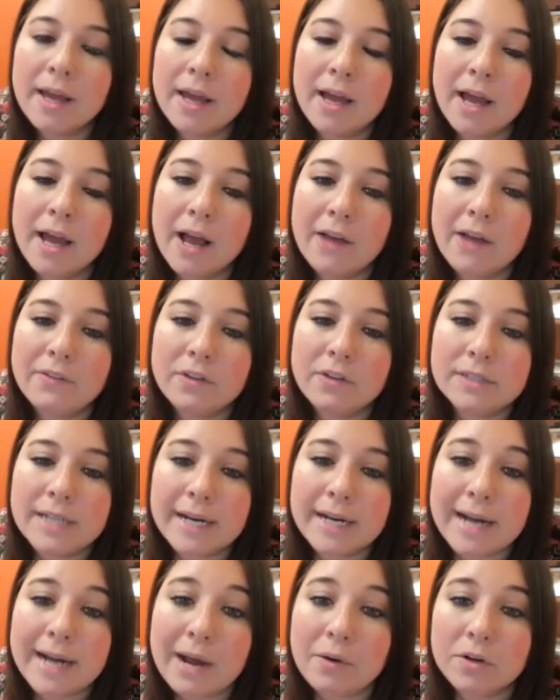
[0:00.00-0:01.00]
Of those
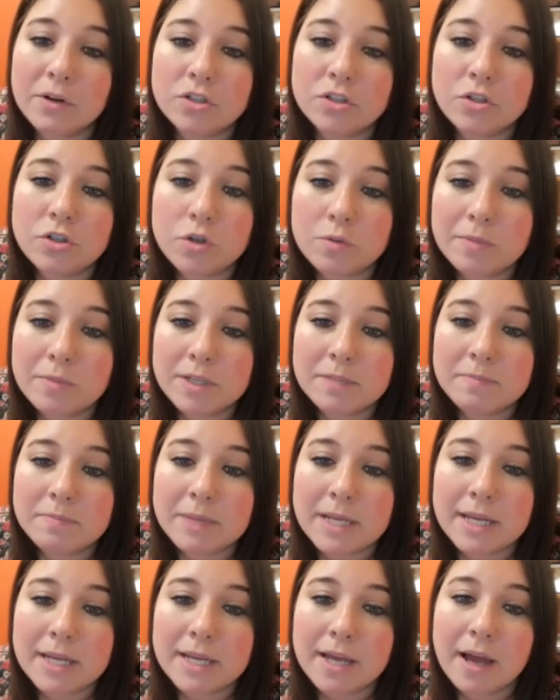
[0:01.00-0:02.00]
10 hours, 2 must
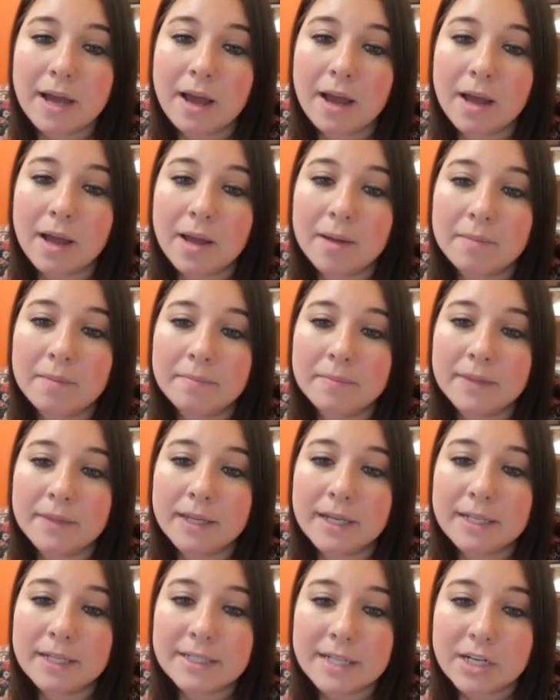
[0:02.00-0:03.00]
be the
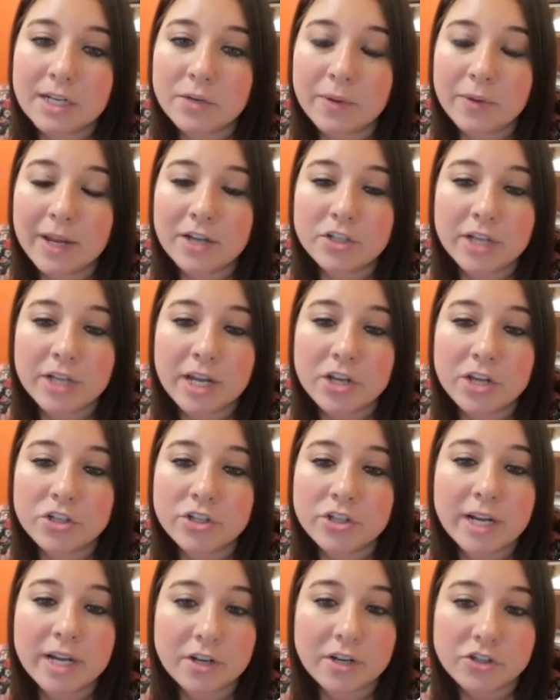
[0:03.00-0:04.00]
continuing education
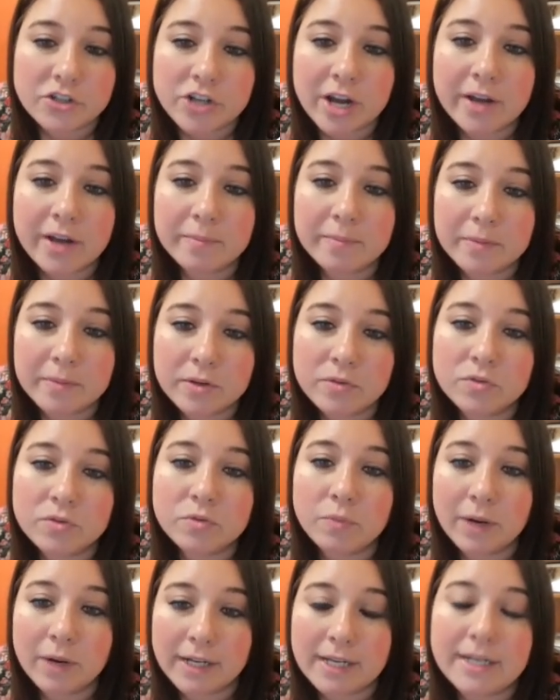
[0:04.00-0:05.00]
in child abuse
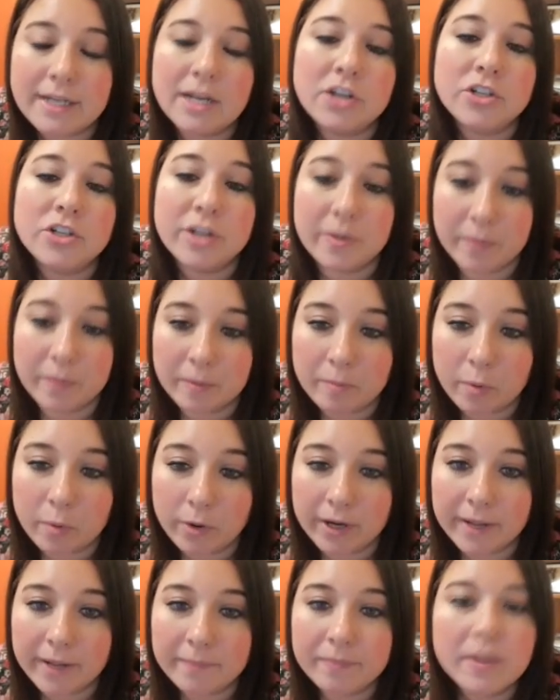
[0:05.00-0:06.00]
recognition and
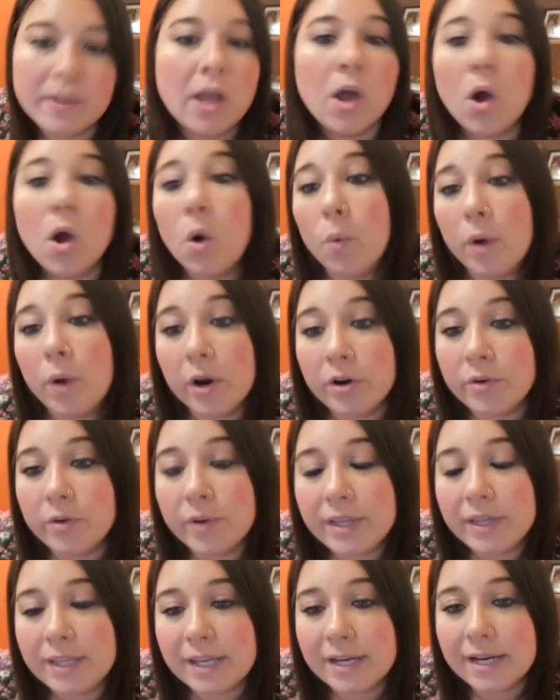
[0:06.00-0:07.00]
reporting. We are
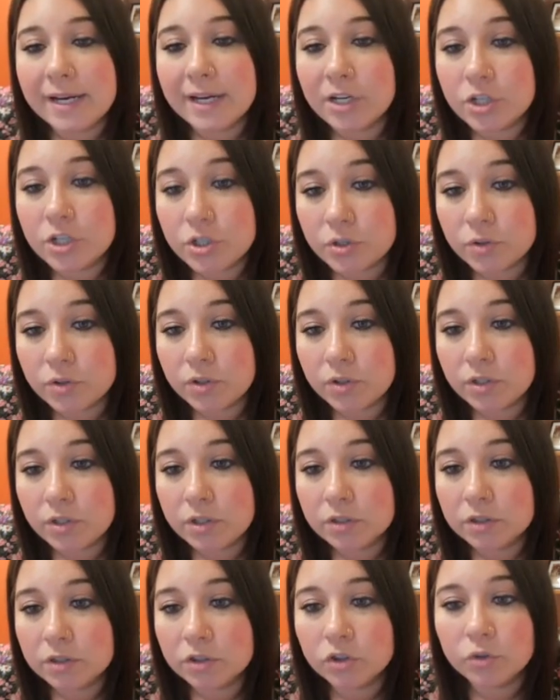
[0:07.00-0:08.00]
doing the initial
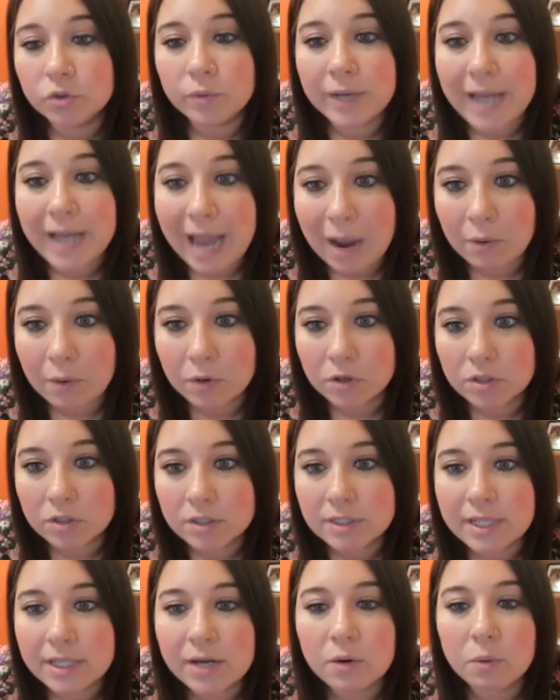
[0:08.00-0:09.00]
3 hours
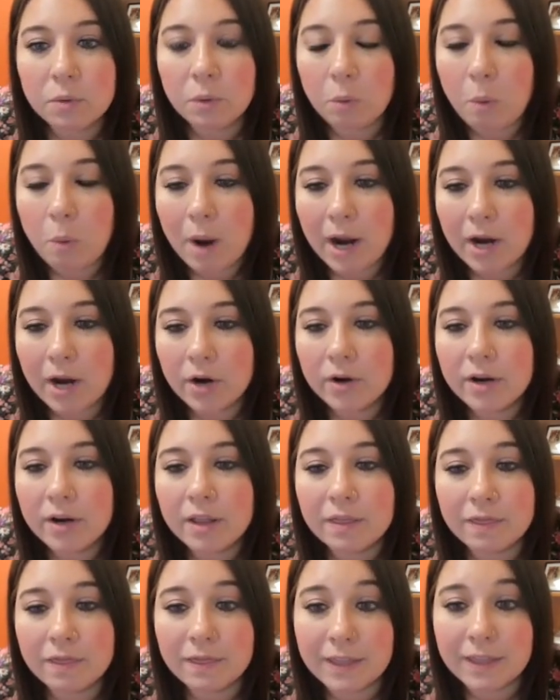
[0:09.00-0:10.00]
that are required
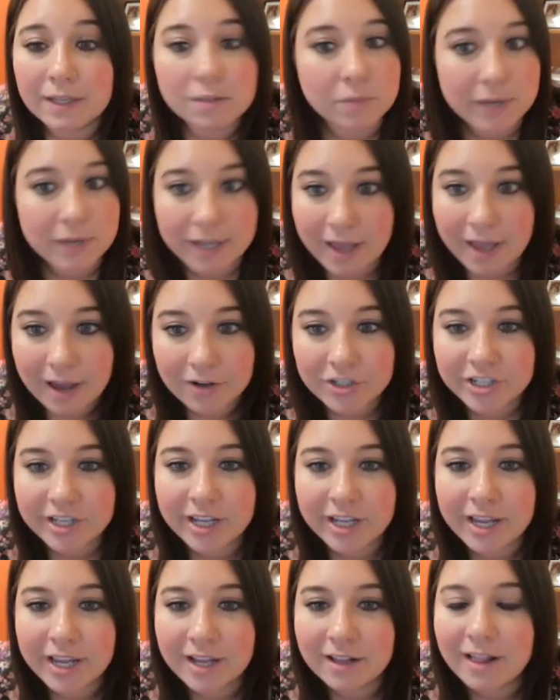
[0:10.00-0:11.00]
this week
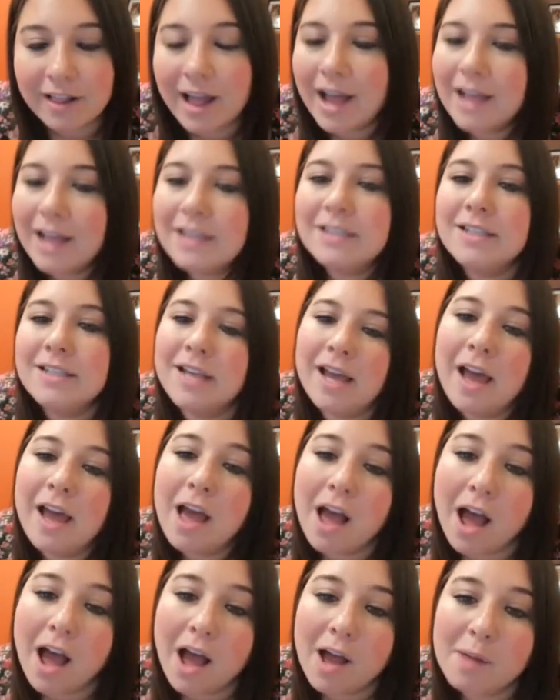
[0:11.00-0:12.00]
actually in class,
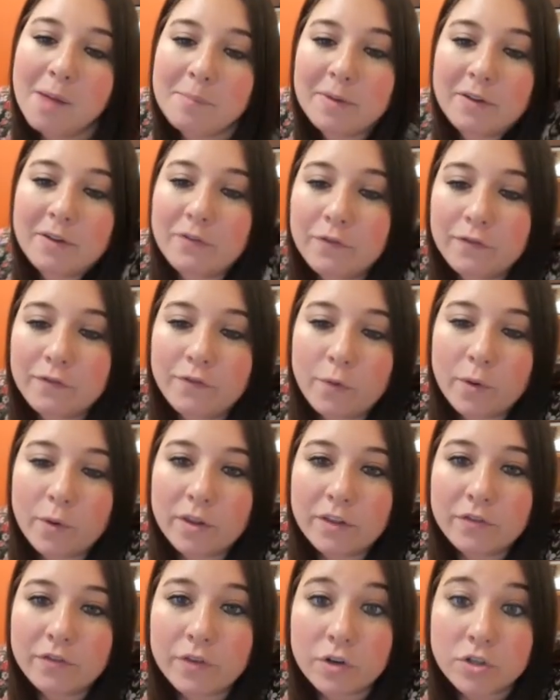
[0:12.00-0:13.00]
but for the
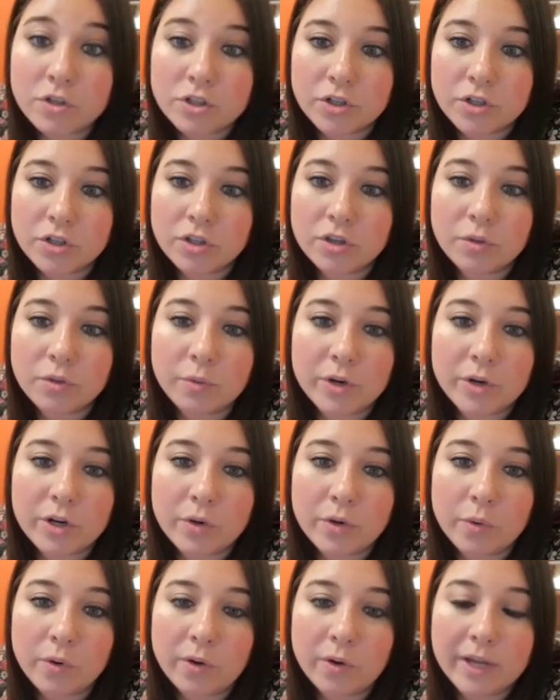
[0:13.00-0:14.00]
future, the
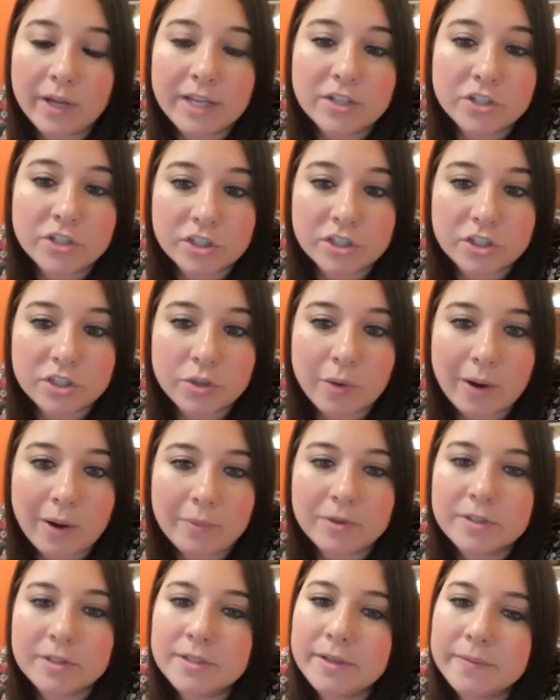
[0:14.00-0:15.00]
renewal is just 2
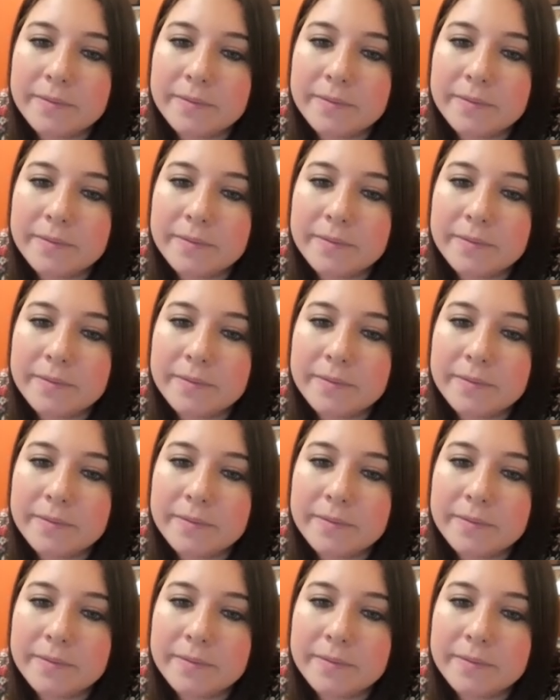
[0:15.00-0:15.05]
hours.